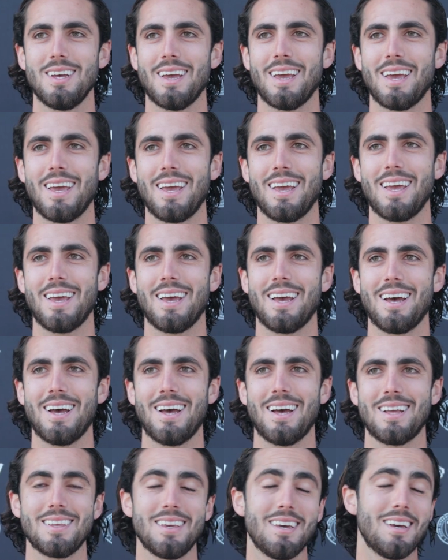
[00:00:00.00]

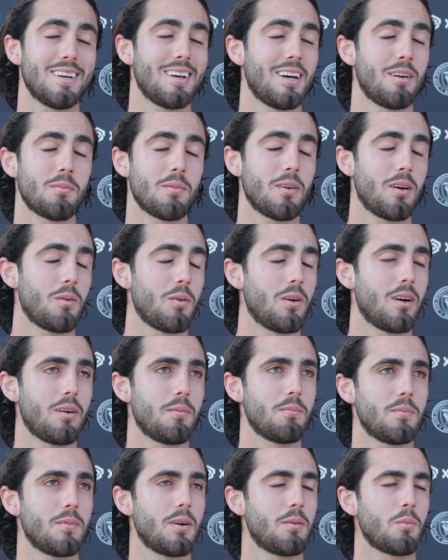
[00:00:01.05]
And yeah,
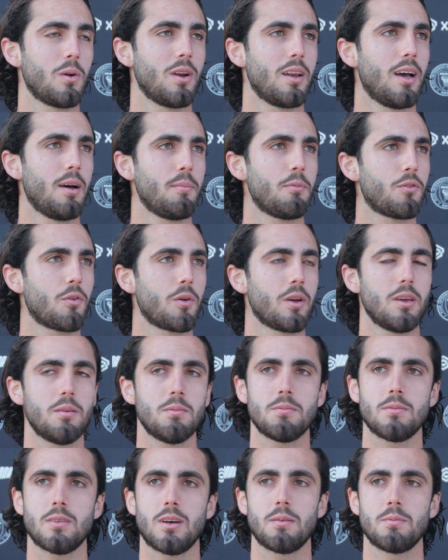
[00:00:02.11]
I'm really happy for
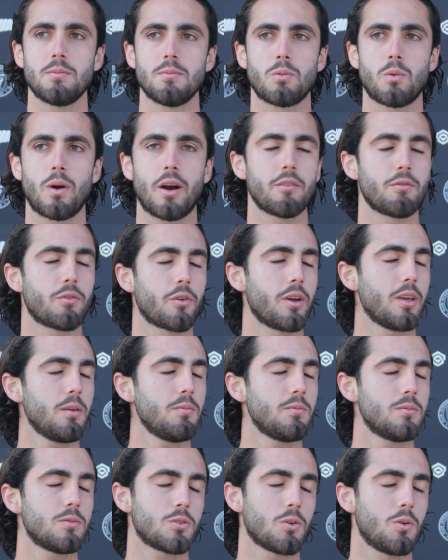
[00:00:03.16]
him. I'm rooting for him.